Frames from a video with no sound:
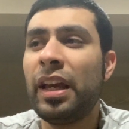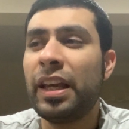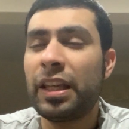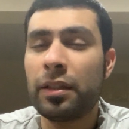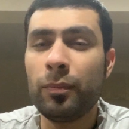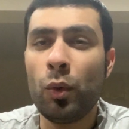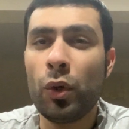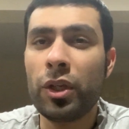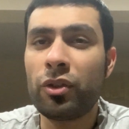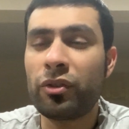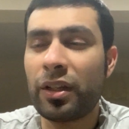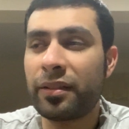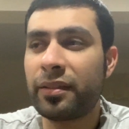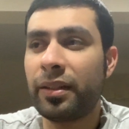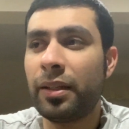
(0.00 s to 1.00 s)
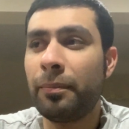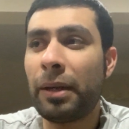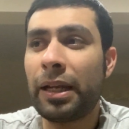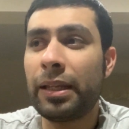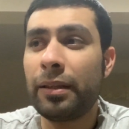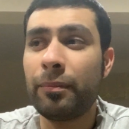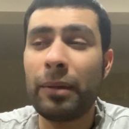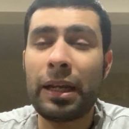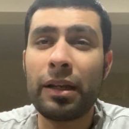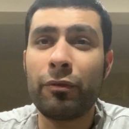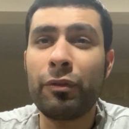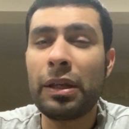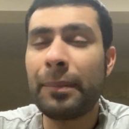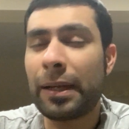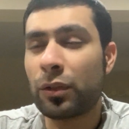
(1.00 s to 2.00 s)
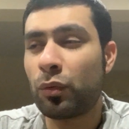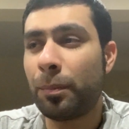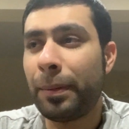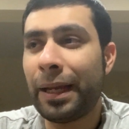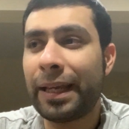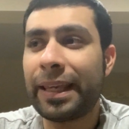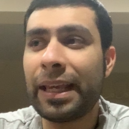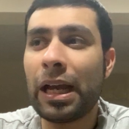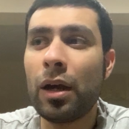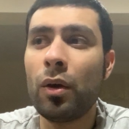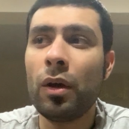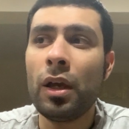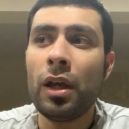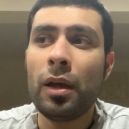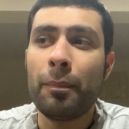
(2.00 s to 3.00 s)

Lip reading: He's more interested in a rematch with Pacquiao.